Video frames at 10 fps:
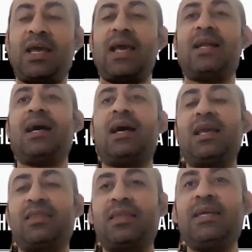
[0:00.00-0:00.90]
And
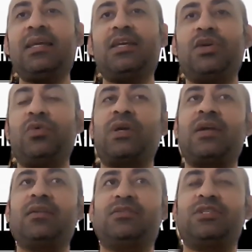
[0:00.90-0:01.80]
I think you
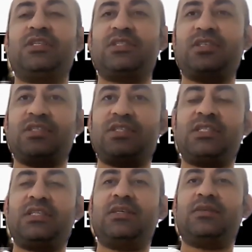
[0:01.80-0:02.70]
can just
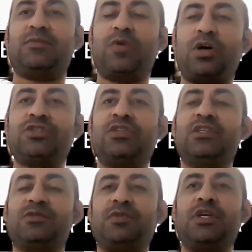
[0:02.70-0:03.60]
watch
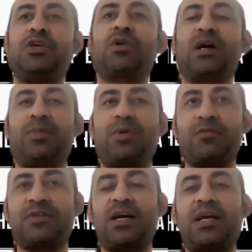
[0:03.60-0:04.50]
this video a couple
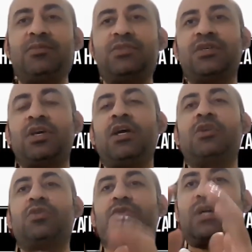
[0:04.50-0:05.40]
of times
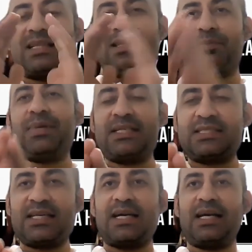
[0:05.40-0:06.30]
to get the
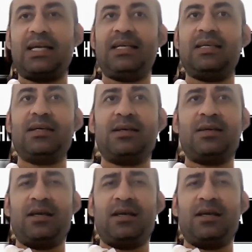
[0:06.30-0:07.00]
basic idea.